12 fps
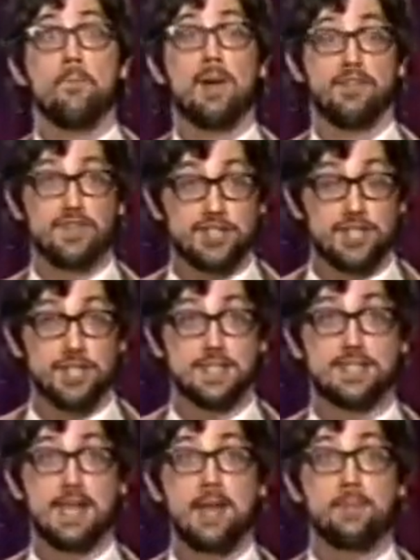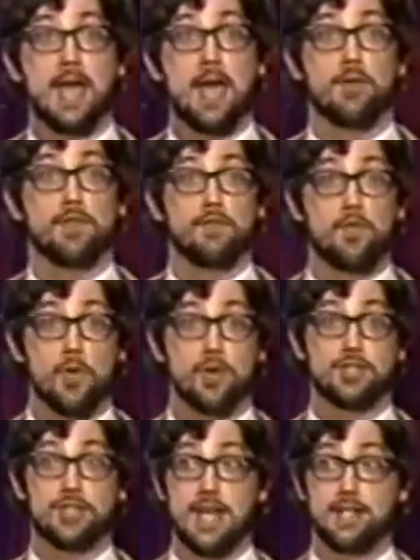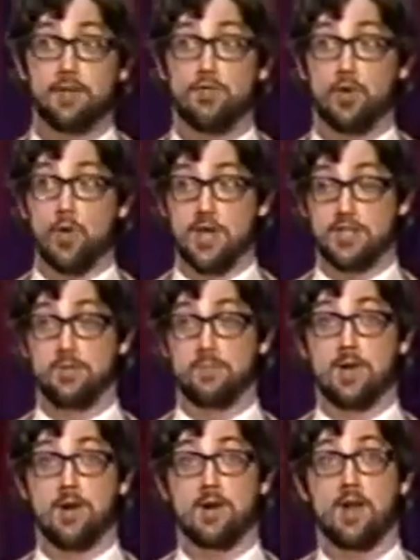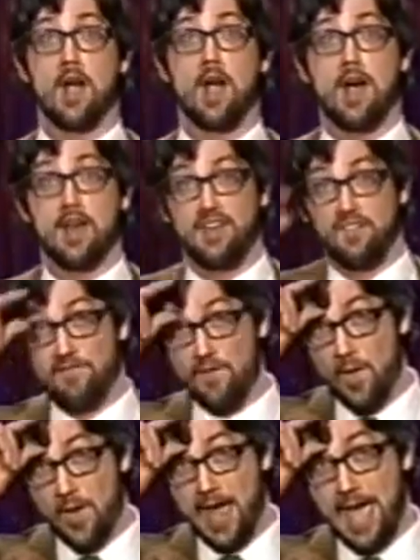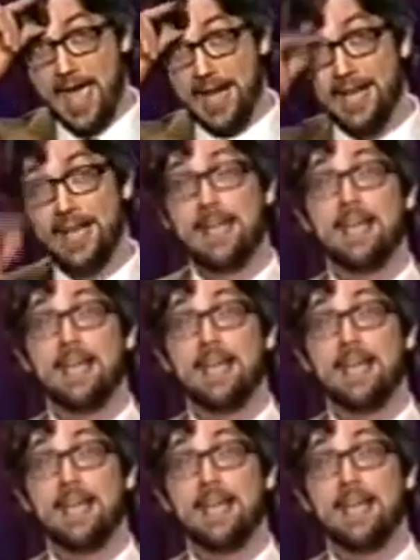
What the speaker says: But if you see the same guy with a 4-inch tattoo of a question mark on his forehead,